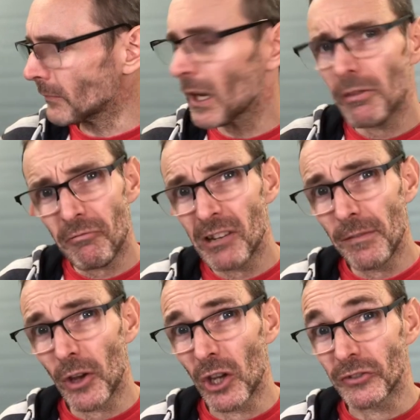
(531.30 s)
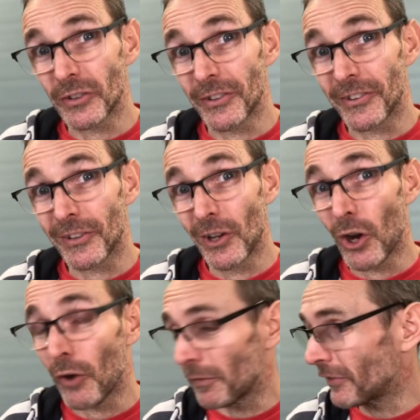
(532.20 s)
three versions
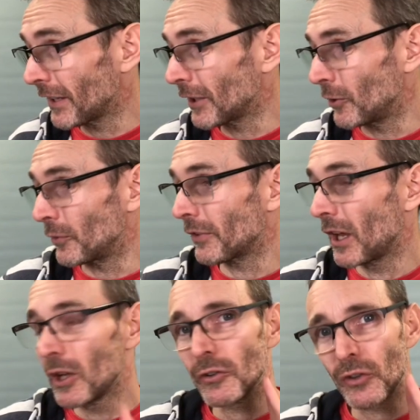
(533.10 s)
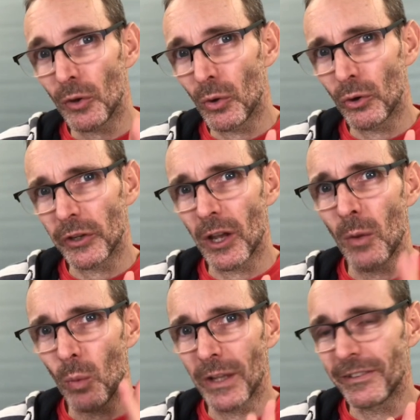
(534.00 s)
of the singles, two audio and
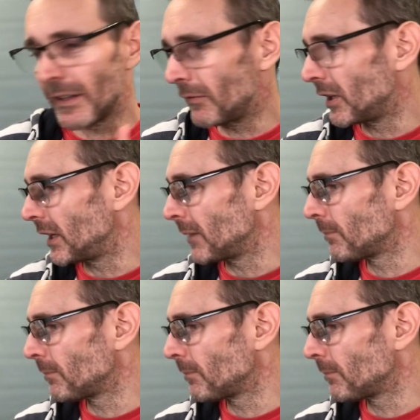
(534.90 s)
one DVD.